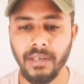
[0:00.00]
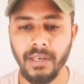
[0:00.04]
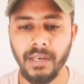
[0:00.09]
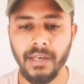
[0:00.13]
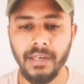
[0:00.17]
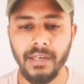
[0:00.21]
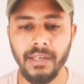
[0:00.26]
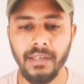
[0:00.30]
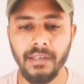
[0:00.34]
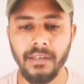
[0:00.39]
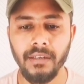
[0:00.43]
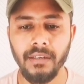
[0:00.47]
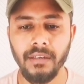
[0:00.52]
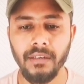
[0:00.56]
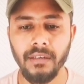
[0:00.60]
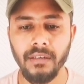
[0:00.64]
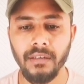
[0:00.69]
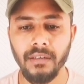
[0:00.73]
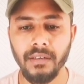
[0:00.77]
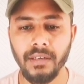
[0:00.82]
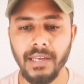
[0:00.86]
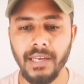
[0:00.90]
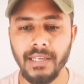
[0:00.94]
creating
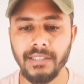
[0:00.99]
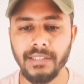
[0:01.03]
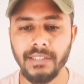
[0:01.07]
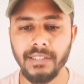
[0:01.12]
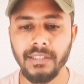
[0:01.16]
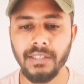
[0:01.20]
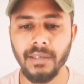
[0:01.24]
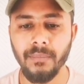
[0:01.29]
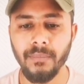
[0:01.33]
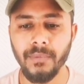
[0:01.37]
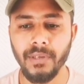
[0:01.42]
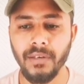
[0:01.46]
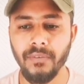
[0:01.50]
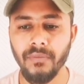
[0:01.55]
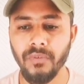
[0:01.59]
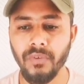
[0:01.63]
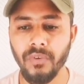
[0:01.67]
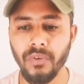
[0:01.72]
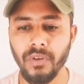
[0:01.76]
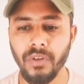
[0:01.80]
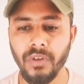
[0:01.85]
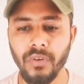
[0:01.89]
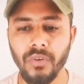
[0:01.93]
a catchy thumbnail
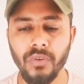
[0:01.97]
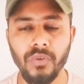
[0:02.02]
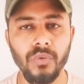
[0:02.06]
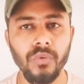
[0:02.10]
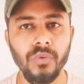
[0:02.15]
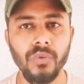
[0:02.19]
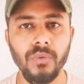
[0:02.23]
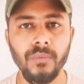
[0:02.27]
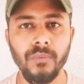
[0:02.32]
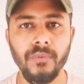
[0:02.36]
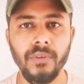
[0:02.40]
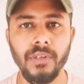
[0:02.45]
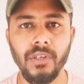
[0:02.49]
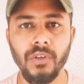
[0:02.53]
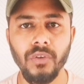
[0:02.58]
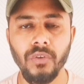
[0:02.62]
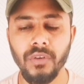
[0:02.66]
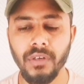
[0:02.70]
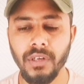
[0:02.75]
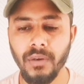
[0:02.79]
for your YouTube video.